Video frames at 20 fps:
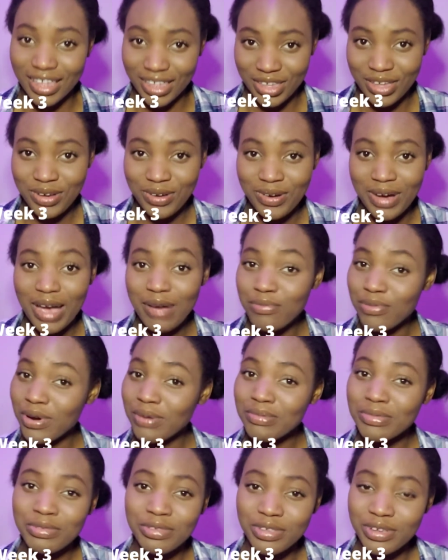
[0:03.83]
yo i
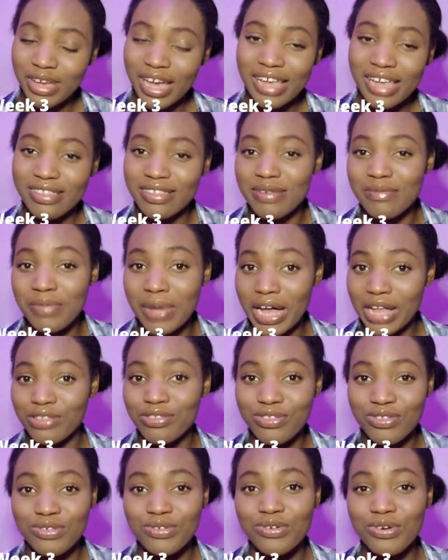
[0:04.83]
promise you guys a
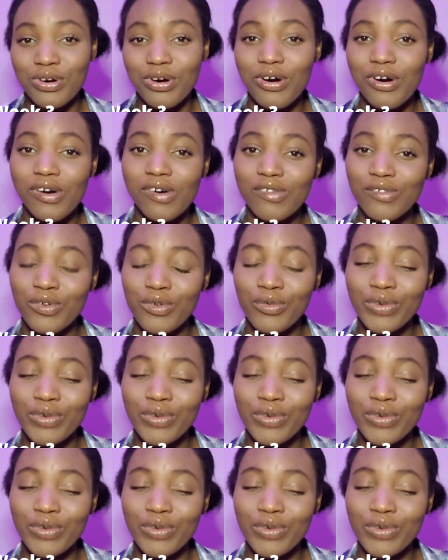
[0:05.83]
part two of